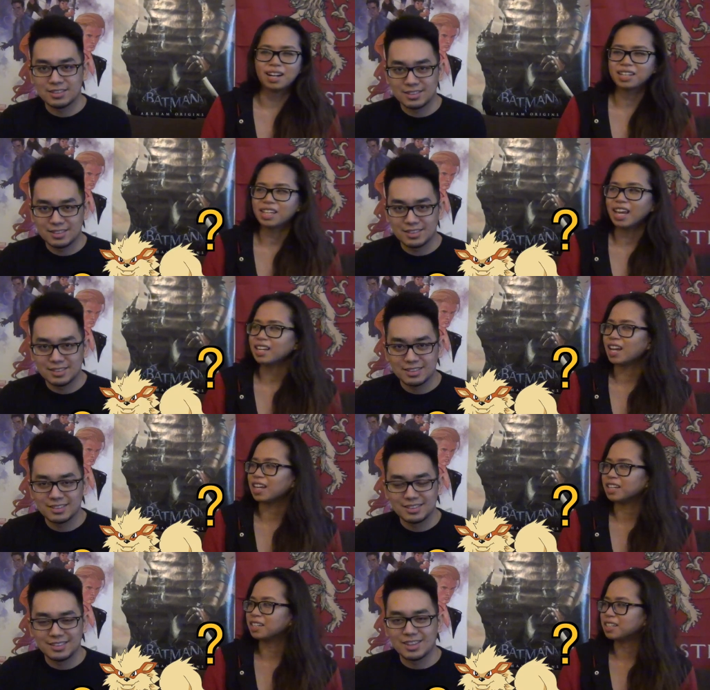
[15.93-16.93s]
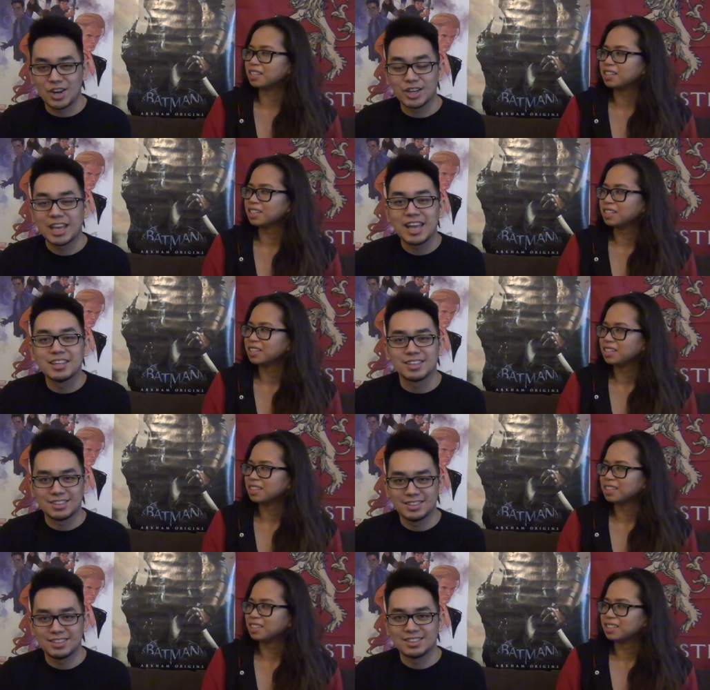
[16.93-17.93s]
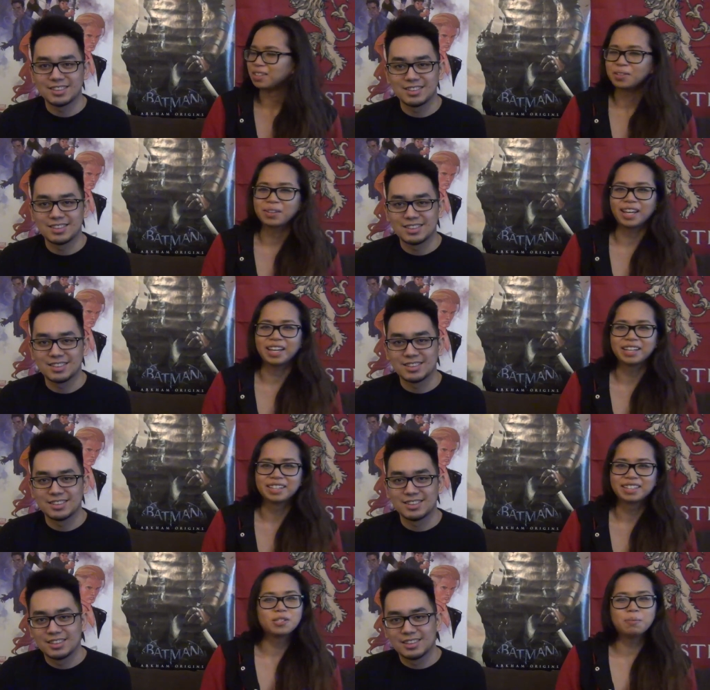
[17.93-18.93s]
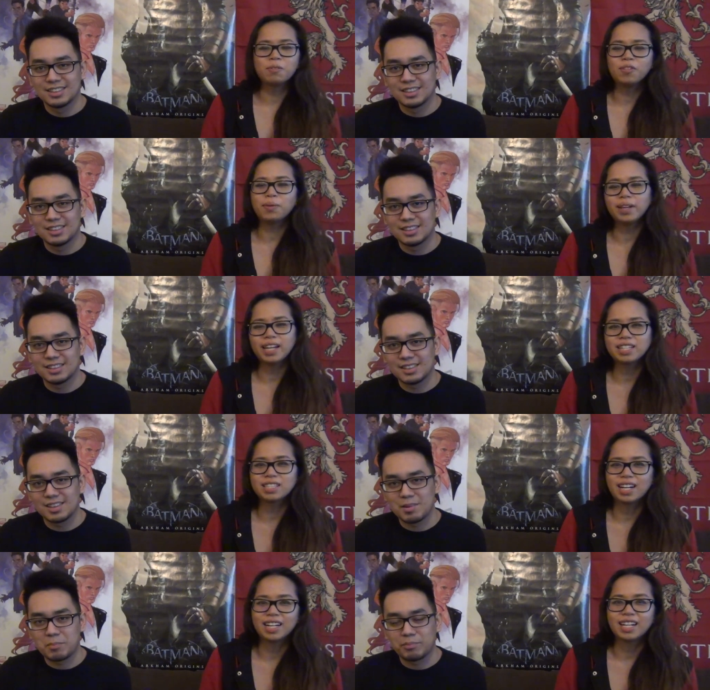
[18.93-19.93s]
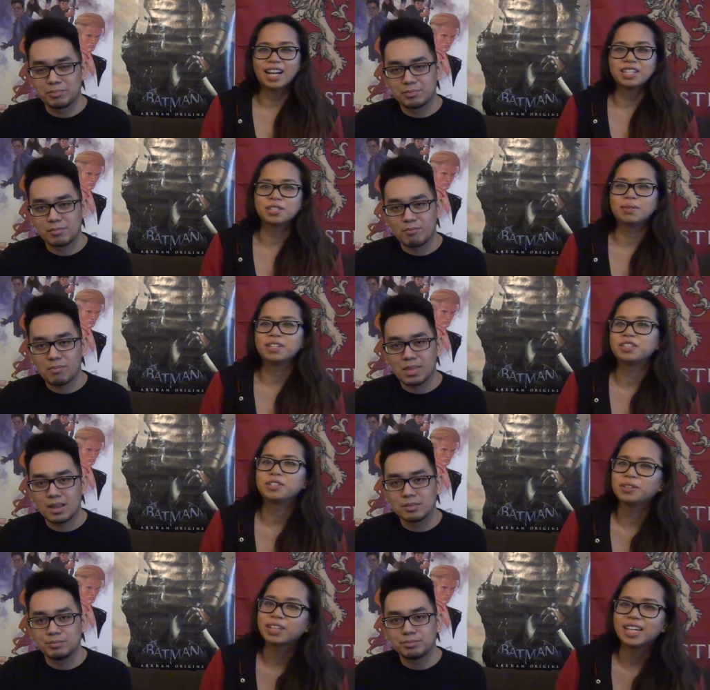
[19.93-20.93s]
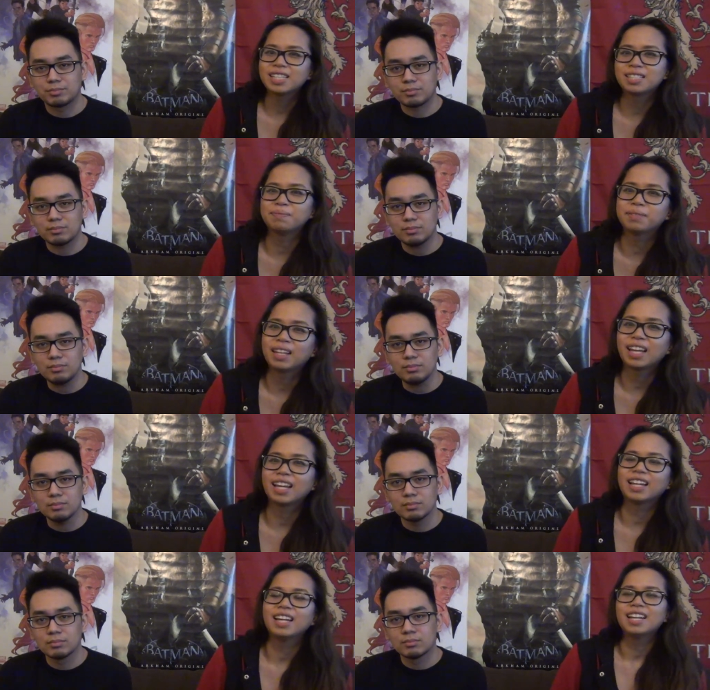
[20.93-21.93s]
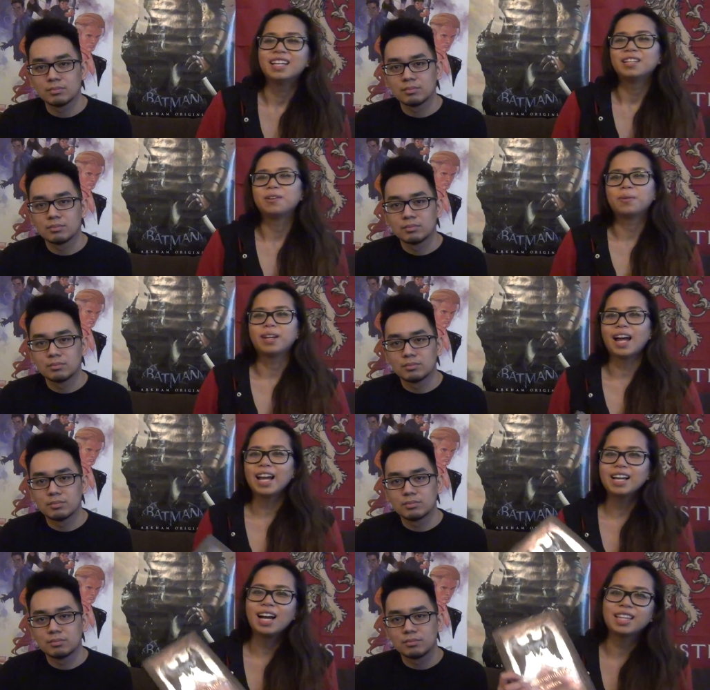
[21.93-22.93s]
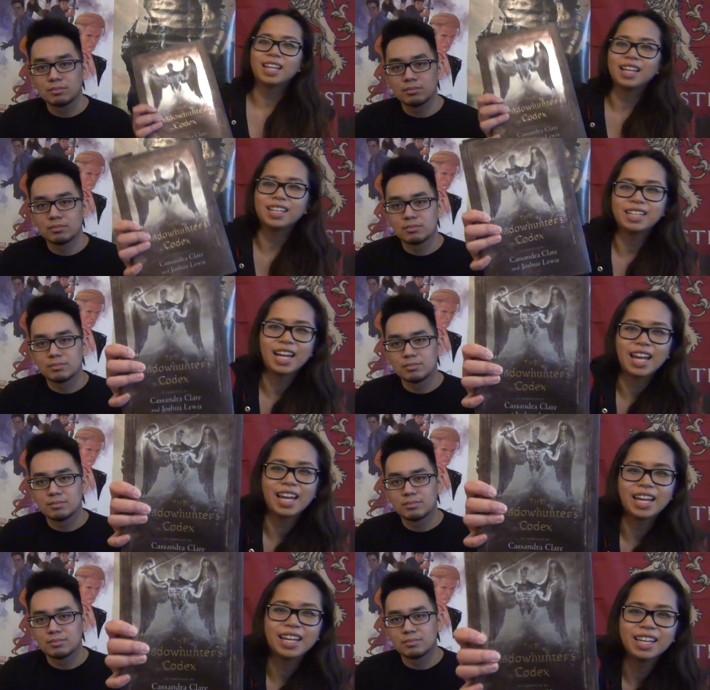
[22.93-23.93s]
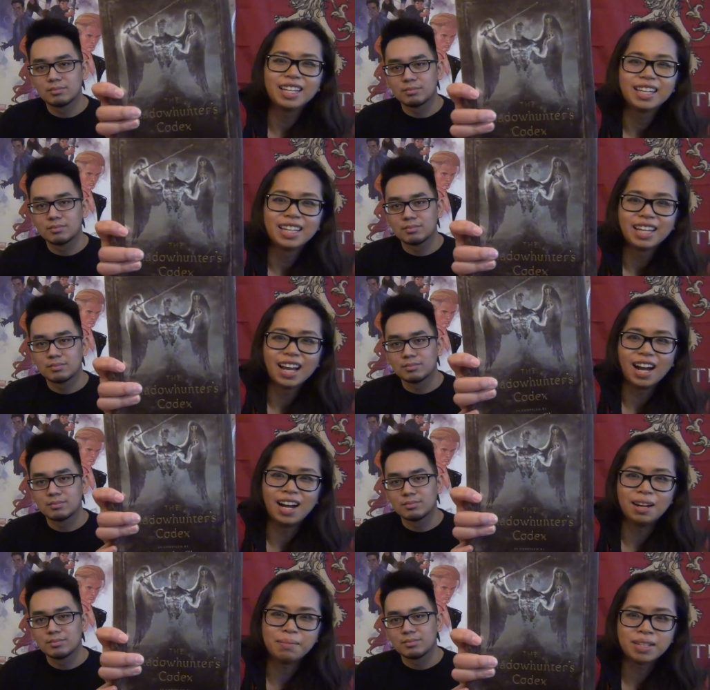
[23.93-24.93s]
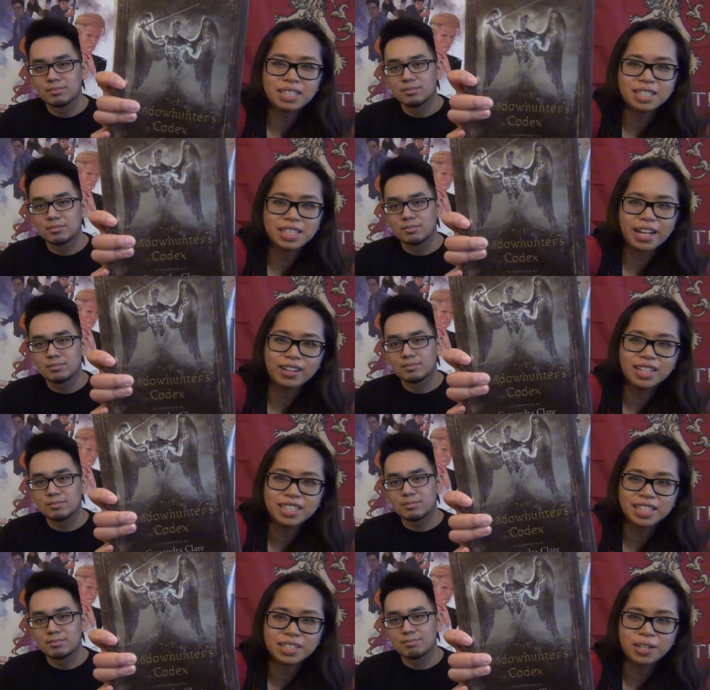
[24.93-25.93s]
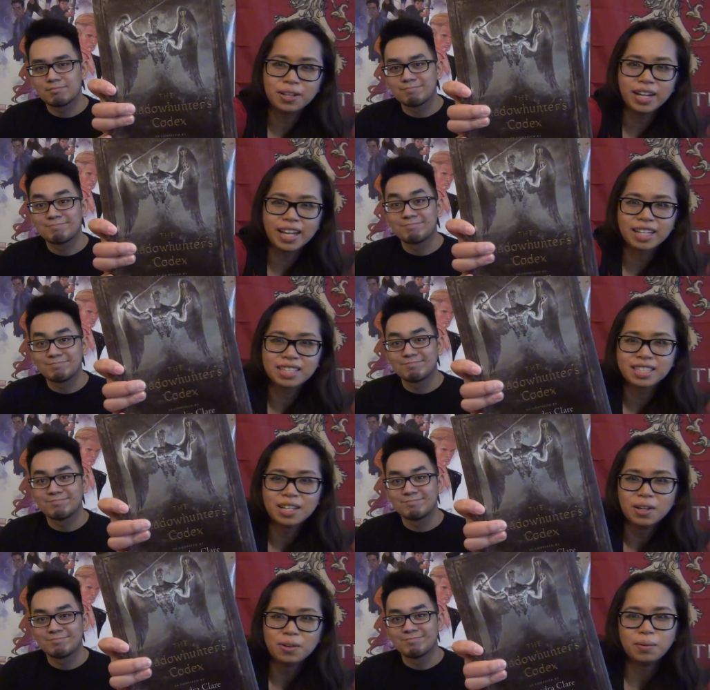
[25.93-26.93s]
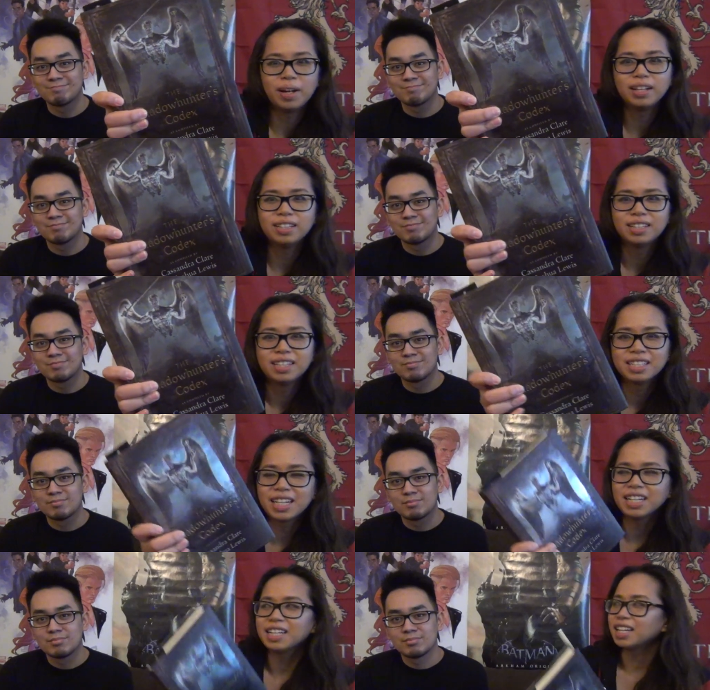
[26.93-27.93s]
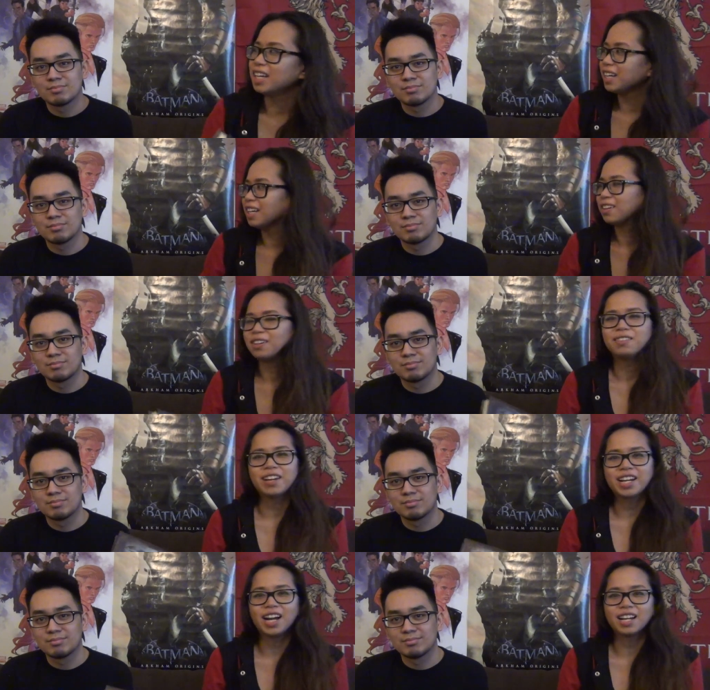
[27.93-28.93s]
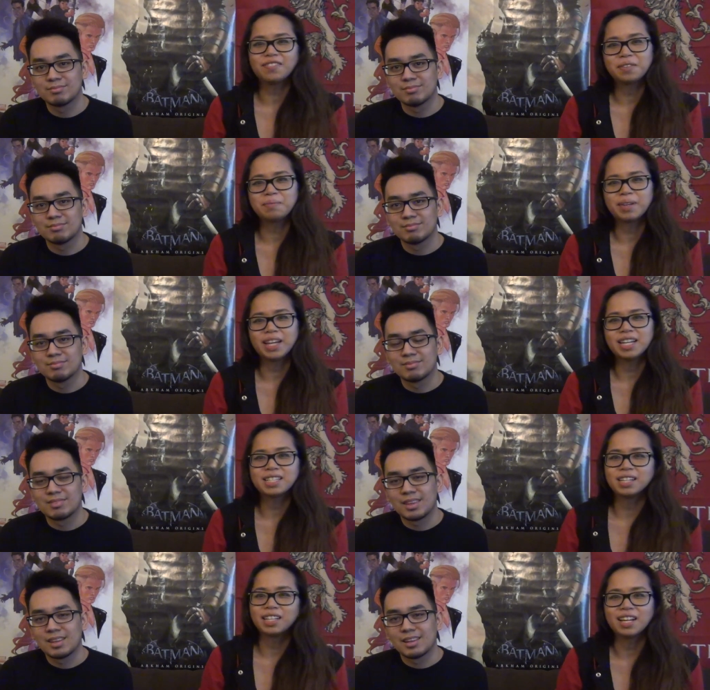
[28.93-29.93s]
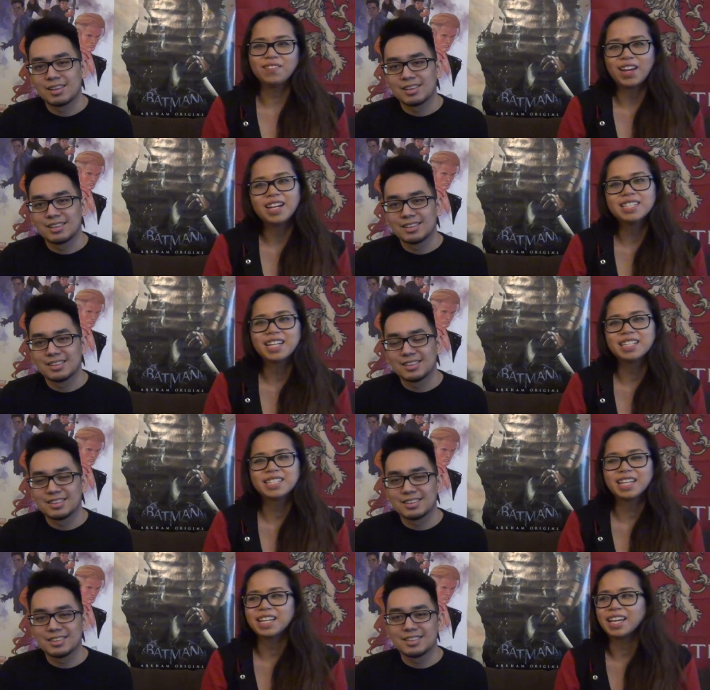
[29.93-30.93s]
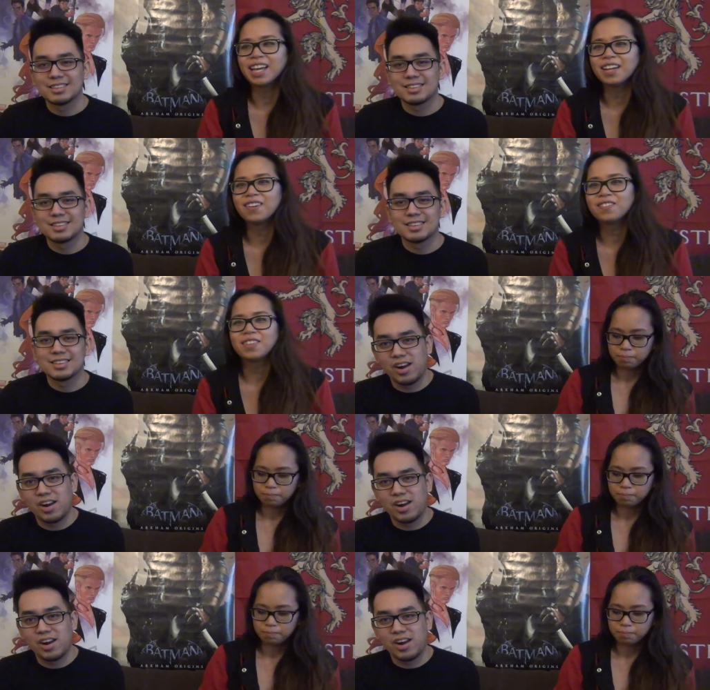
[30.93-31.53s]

Speaker 1: Arcanine. Arcana. Okay. So before we get started, I just wanted to show you guys something. Look what I got the other day. Um, it's the Shadow Hunters Codex. Well, technically, Ray got it for me as a late Valentine's Day gift.